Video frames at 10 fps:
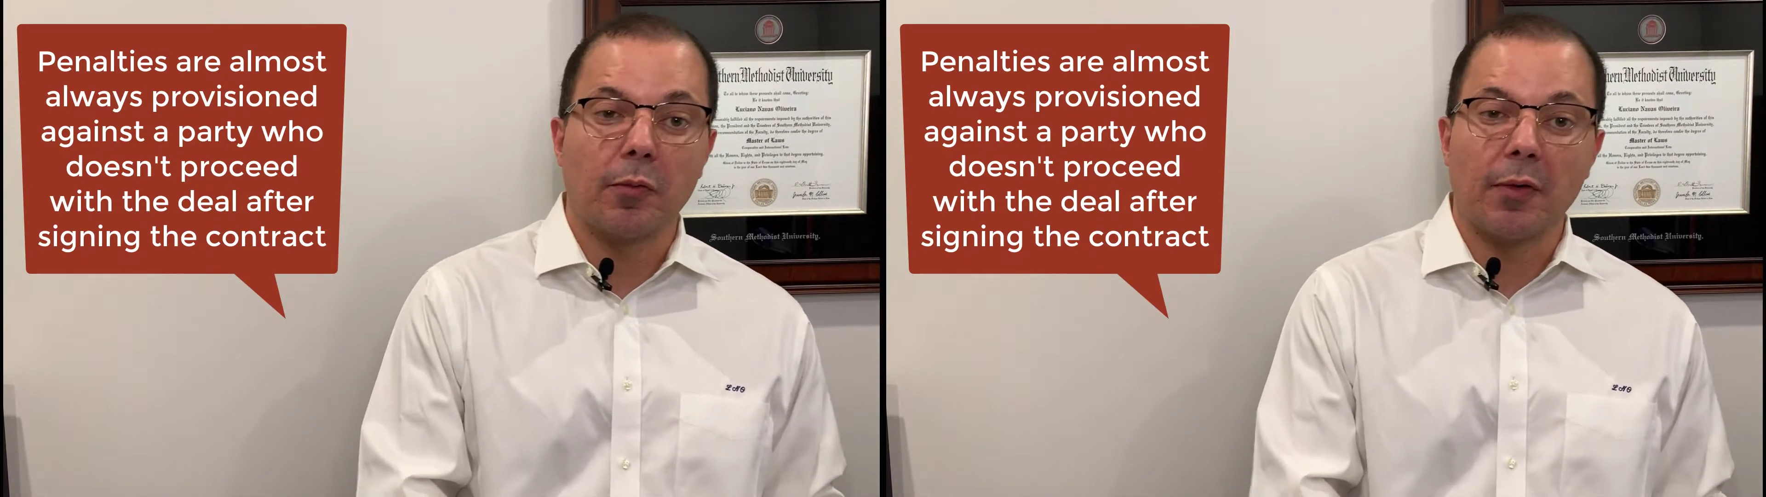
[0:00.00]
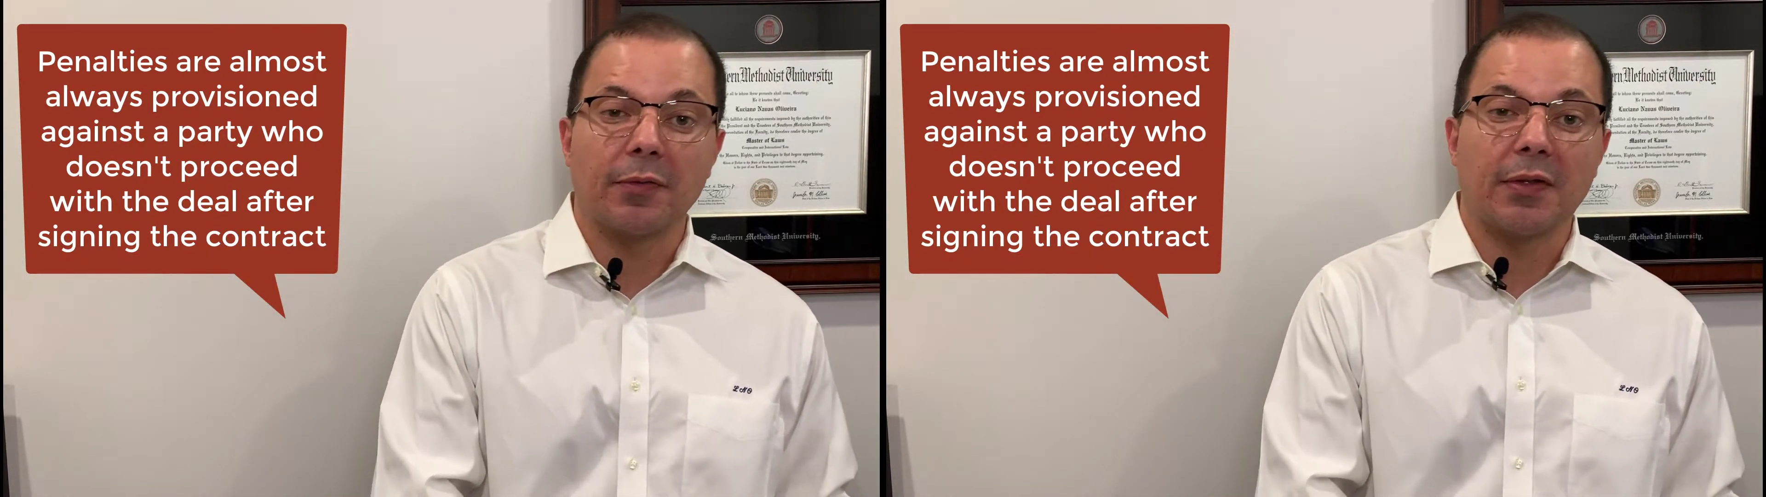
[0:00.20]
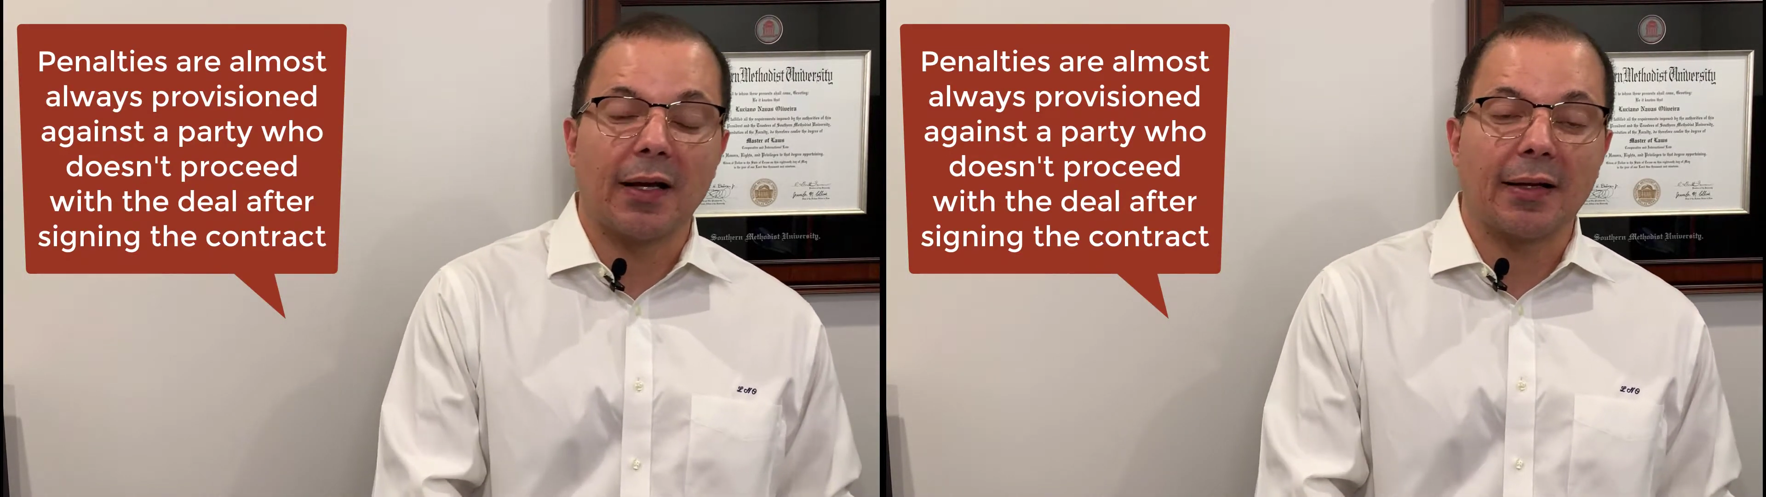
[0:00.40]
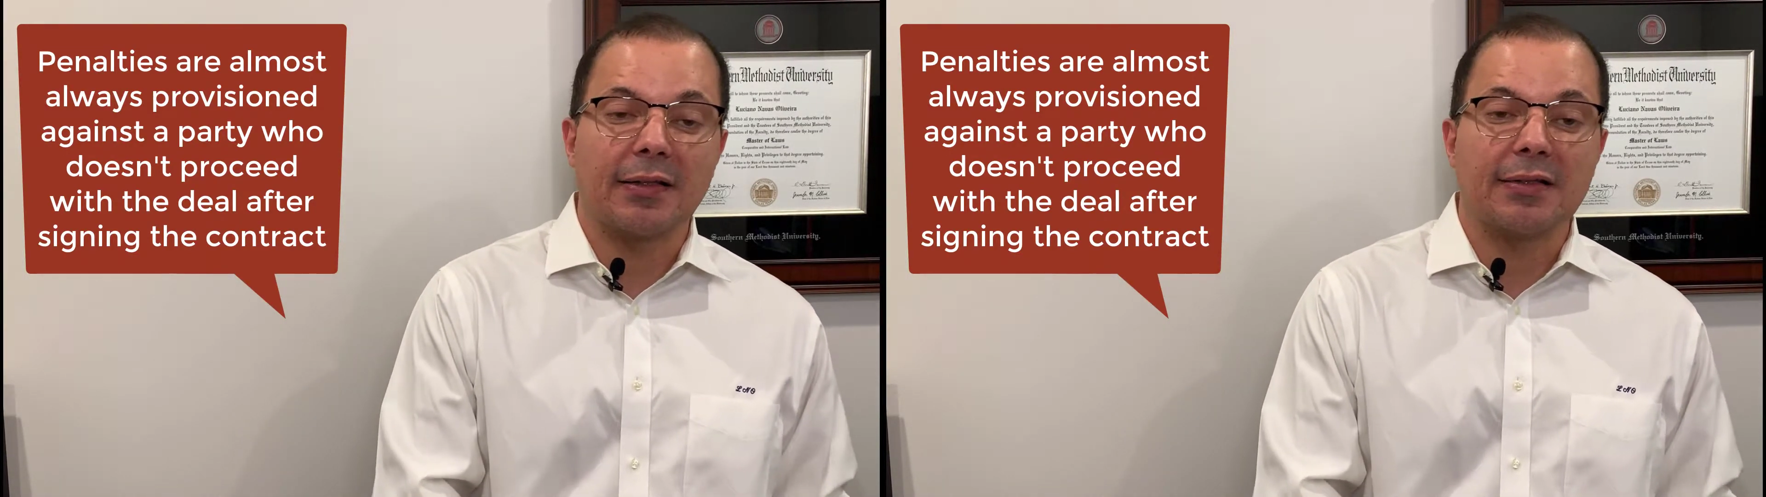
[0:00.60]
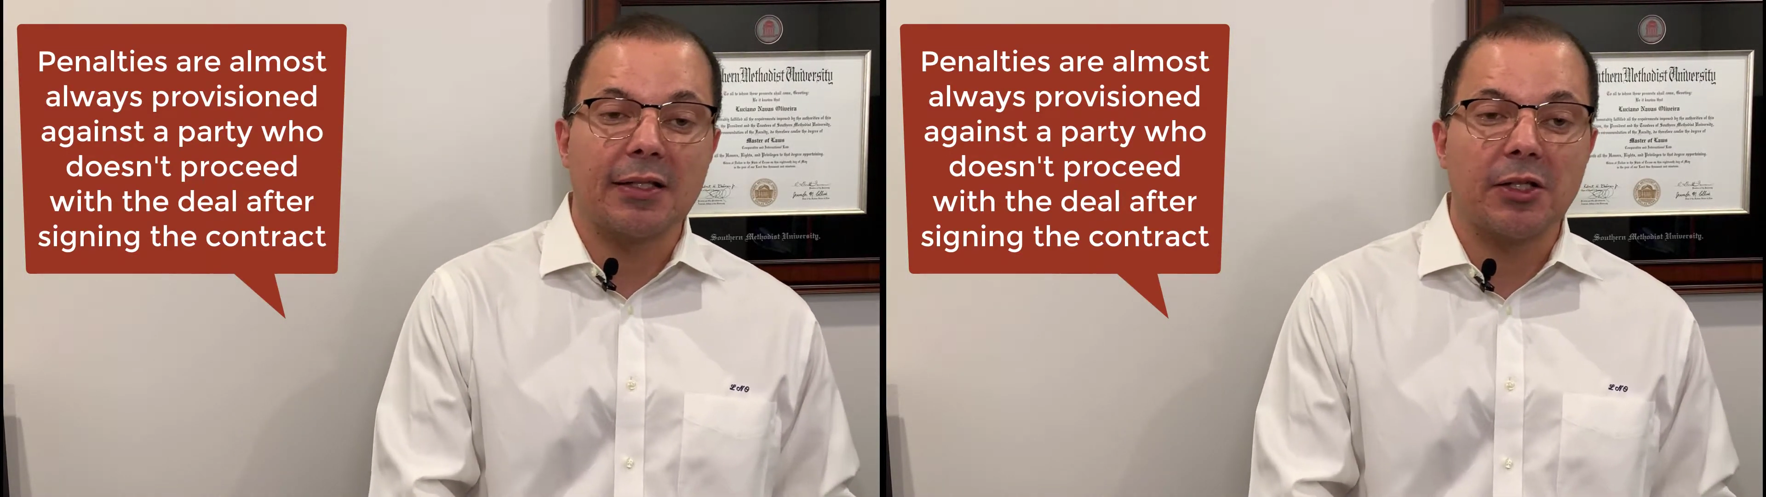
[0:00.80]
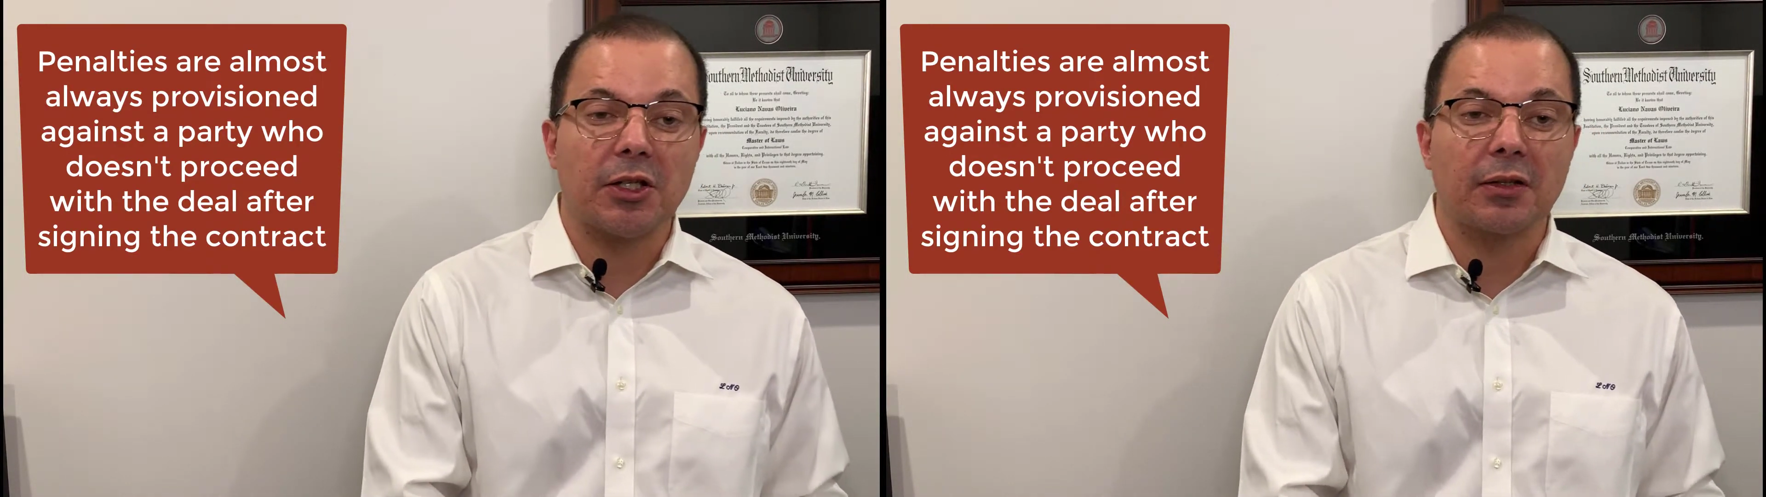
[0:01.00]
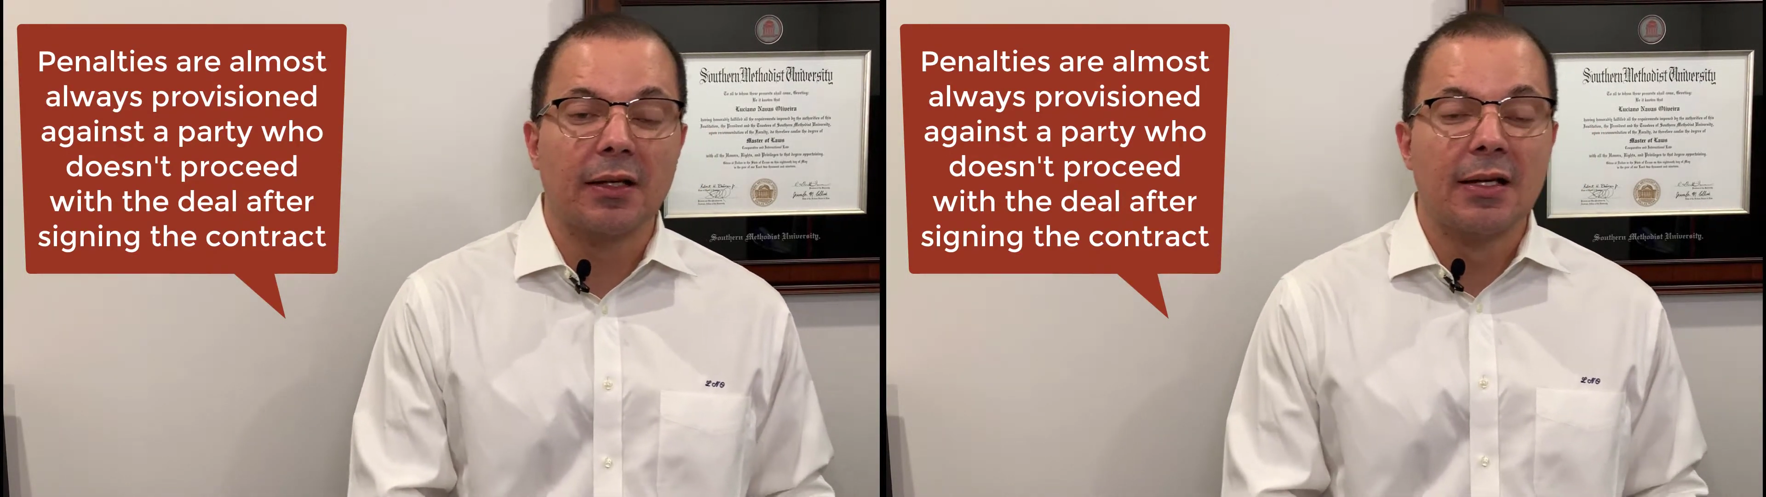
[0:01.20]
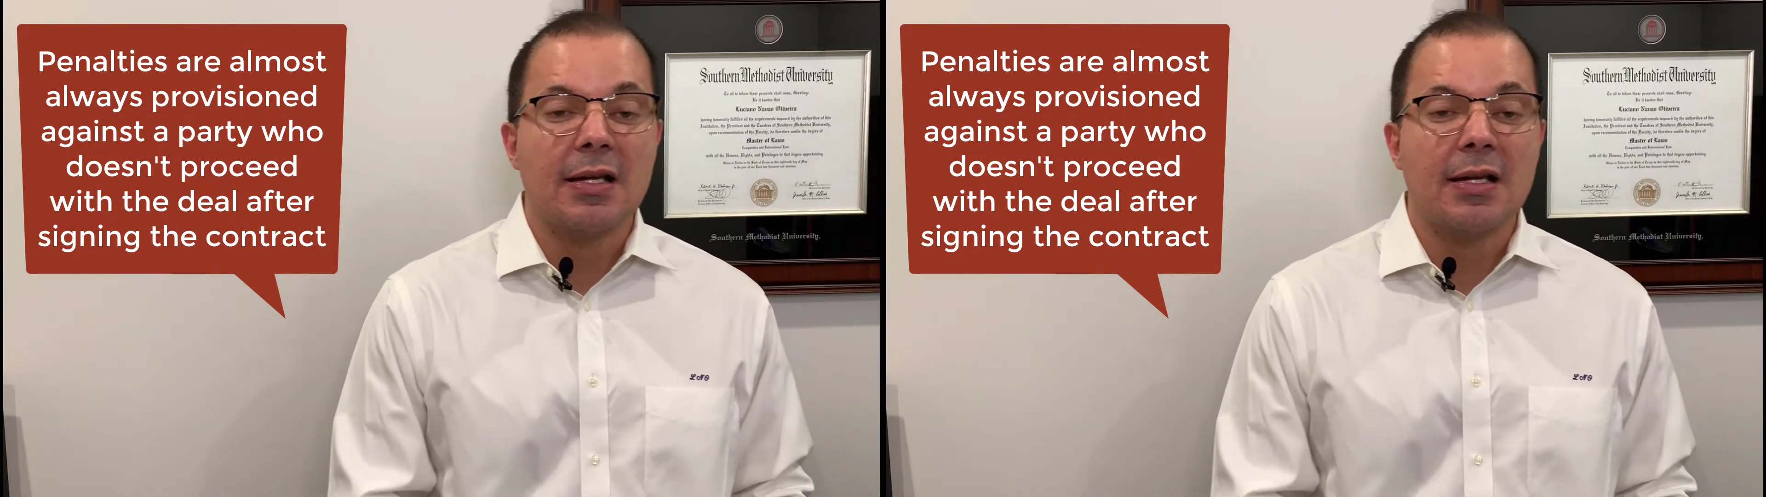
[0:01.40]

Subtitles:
with the acquisition,